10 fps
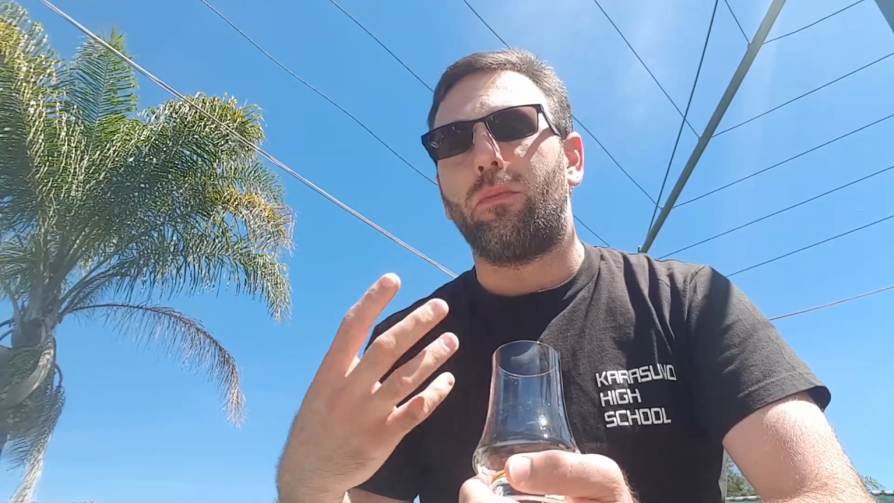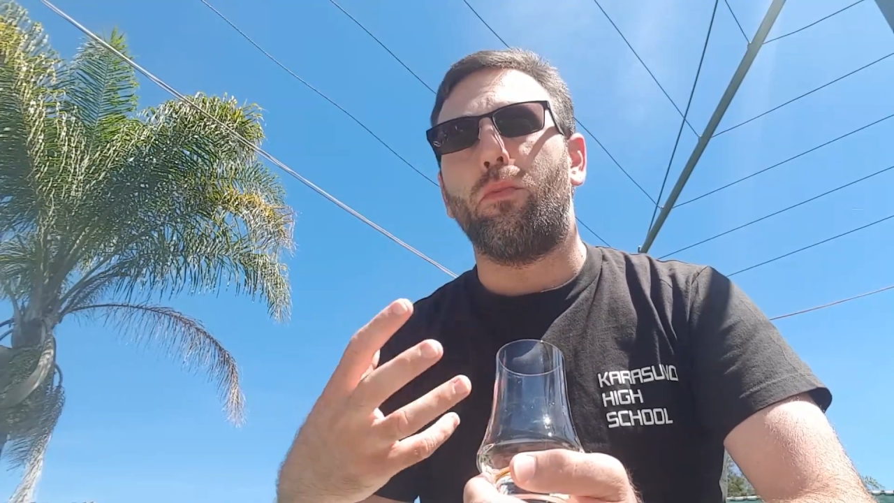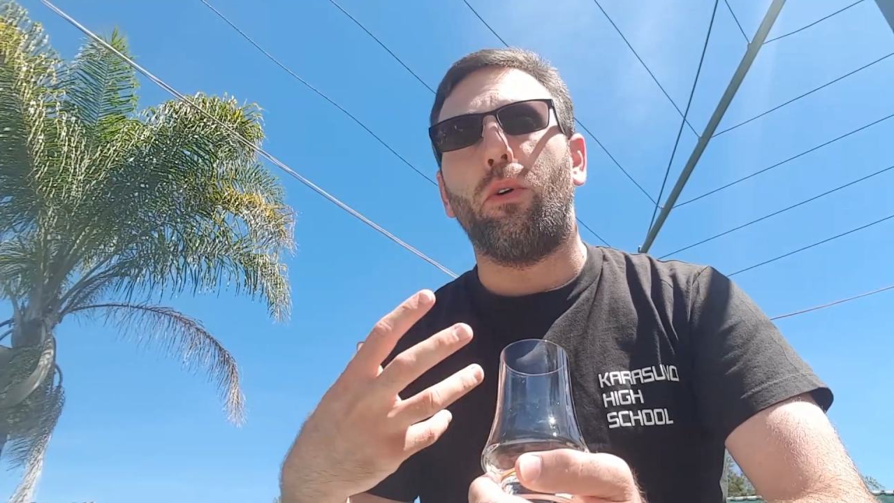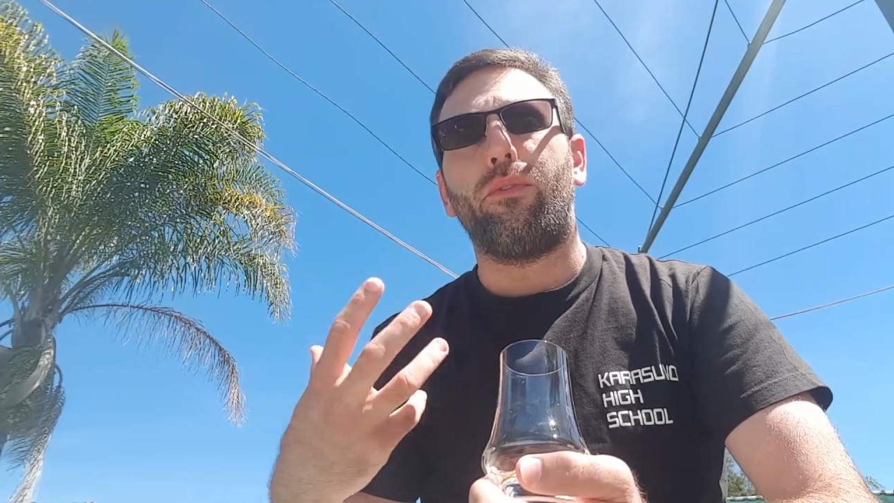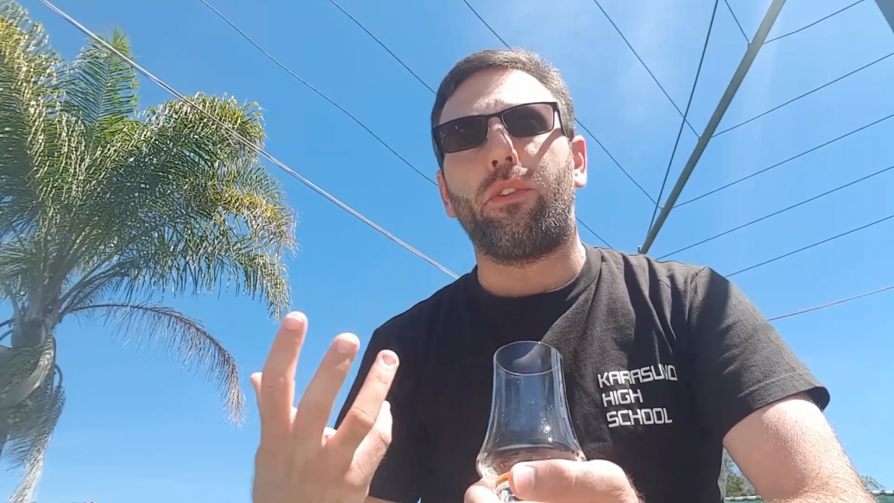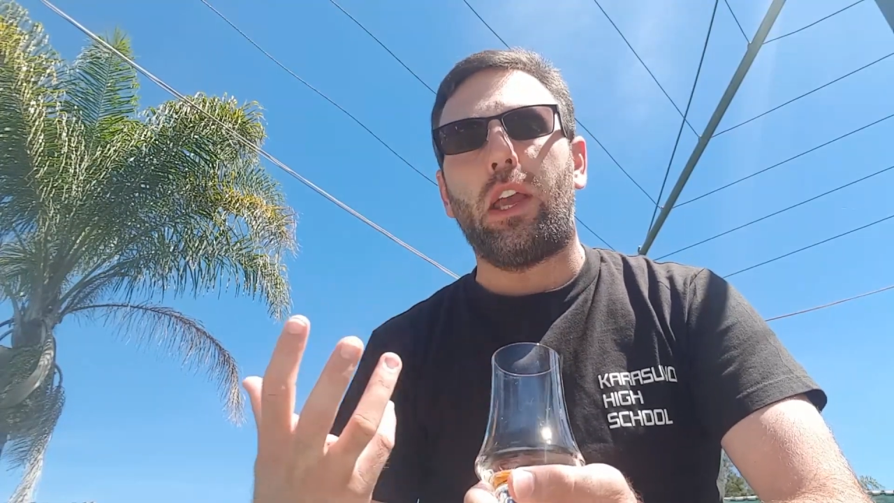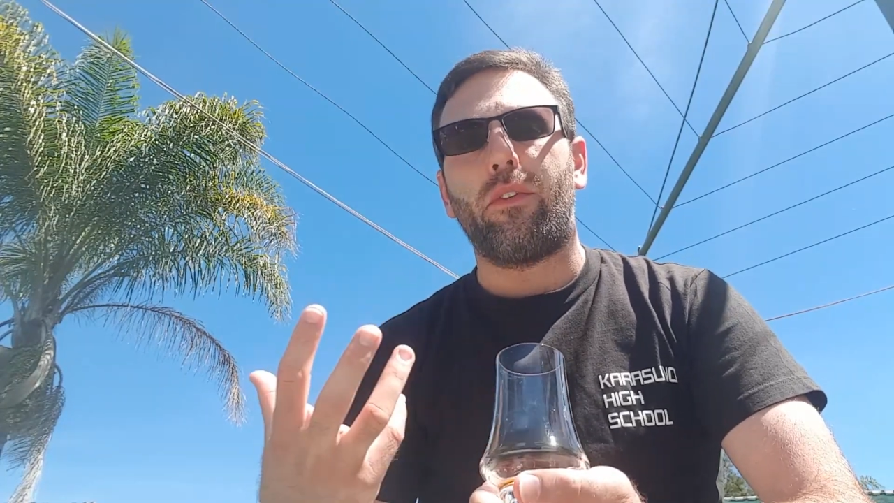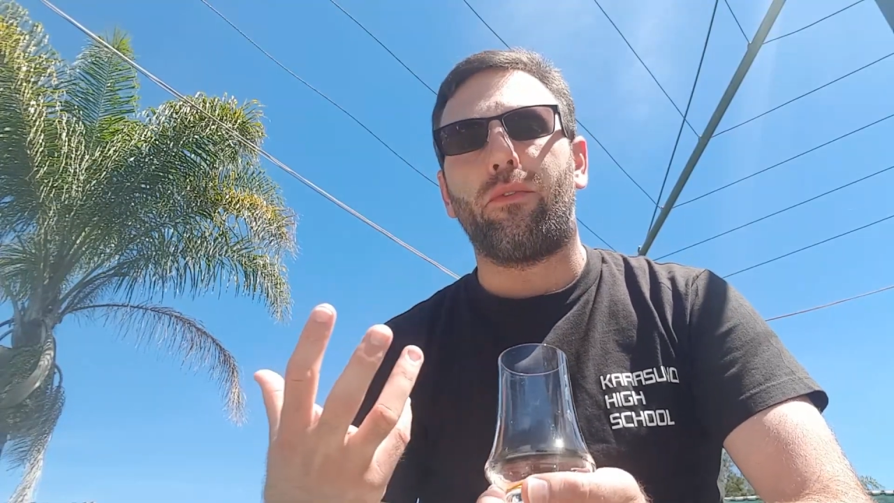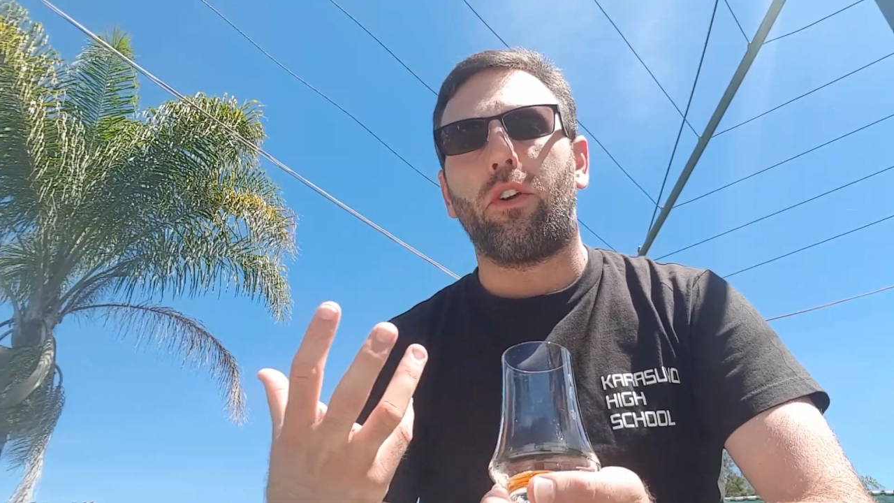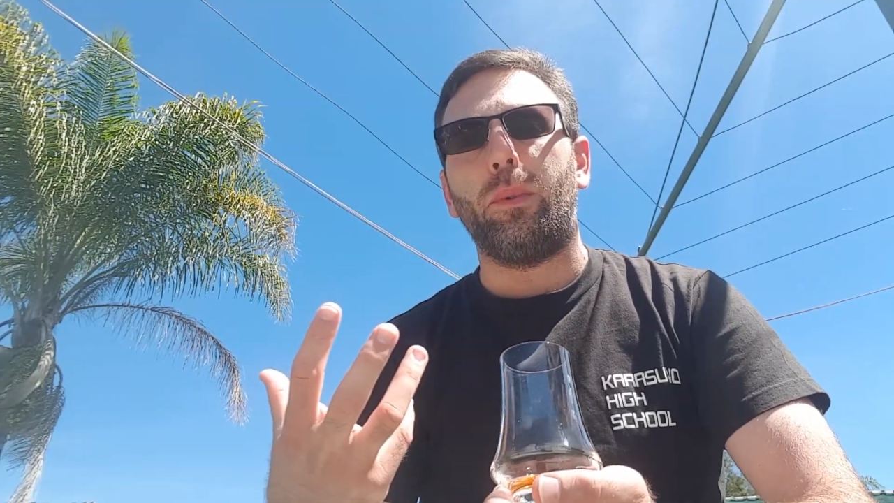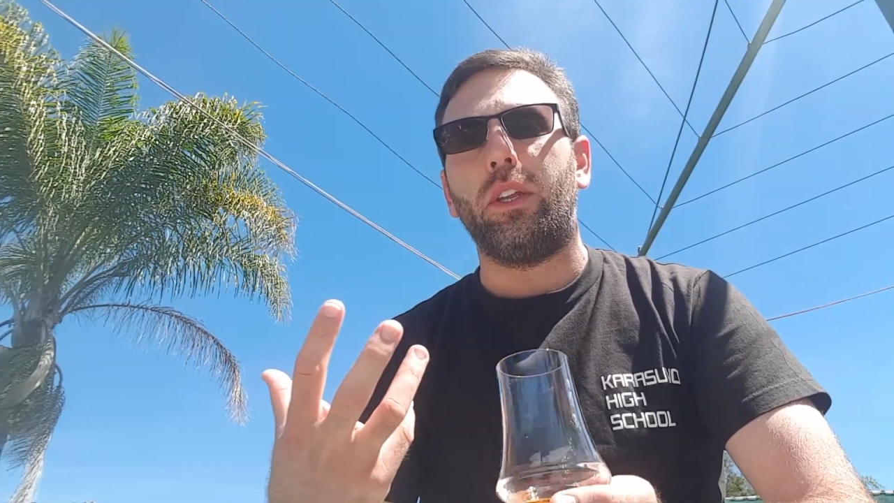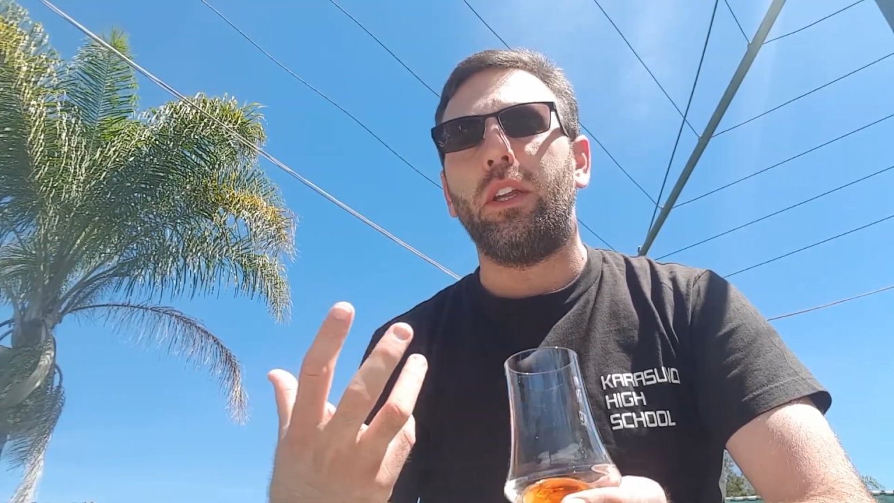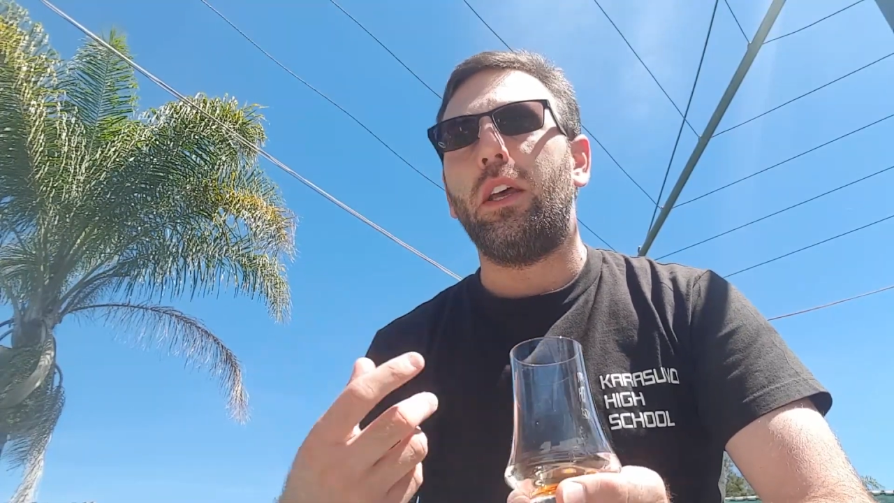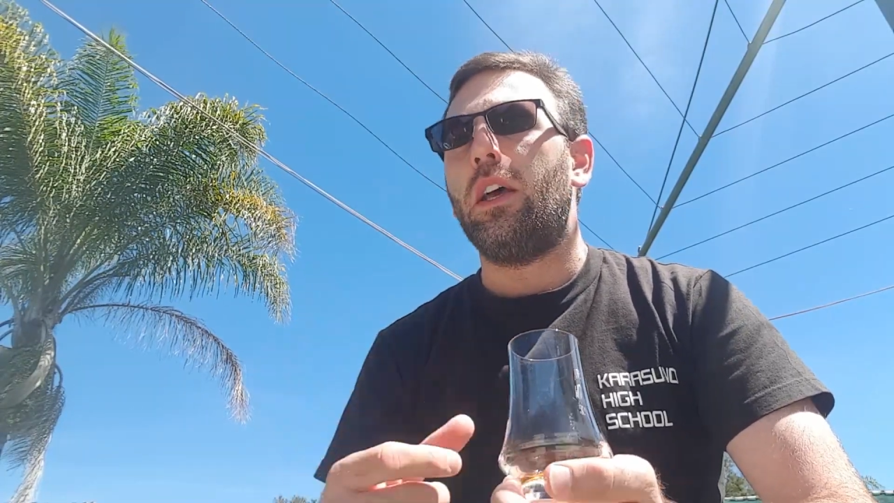more flavor from it.